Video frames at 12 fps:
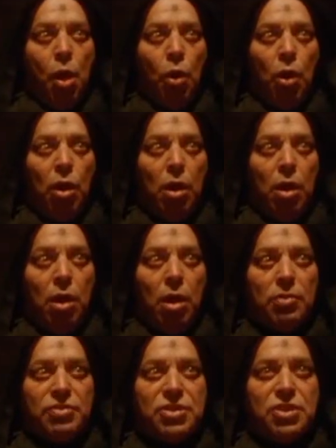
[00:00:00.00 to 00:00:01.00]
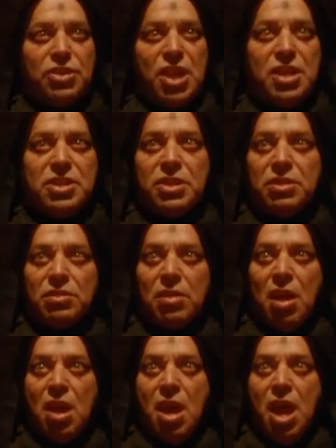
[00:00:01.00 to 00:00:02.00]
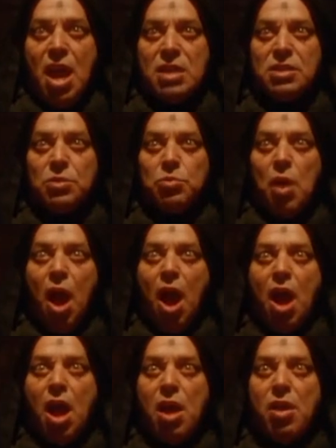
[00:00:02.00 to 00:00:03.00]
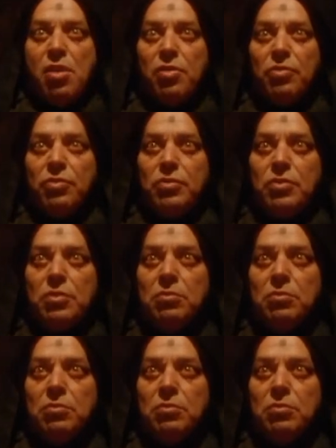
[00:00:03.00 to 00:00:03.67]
The hour of Satan has arrived.